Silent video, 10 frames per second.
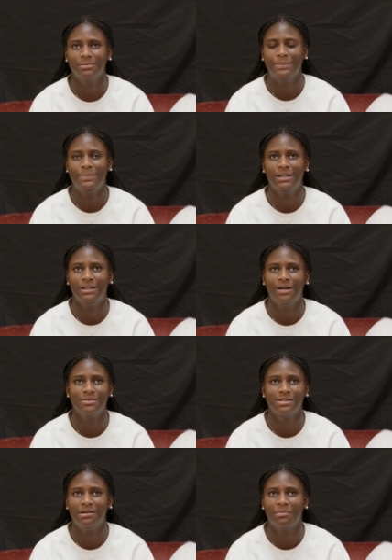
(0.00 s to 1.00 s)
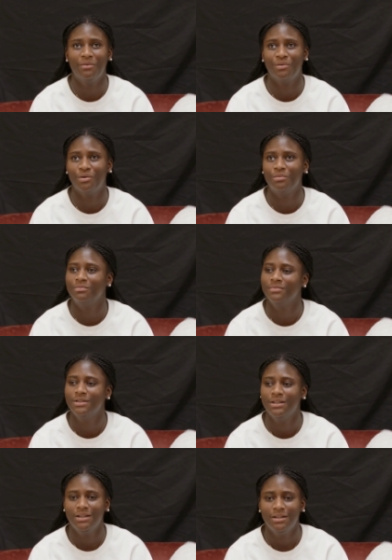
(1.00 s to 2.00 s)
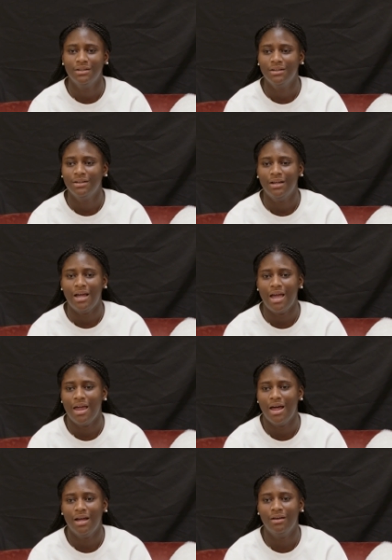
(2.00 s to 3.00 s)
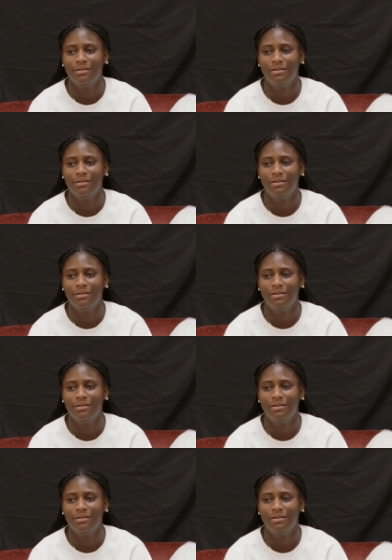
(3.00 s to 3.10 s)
but I was sitting in my room and I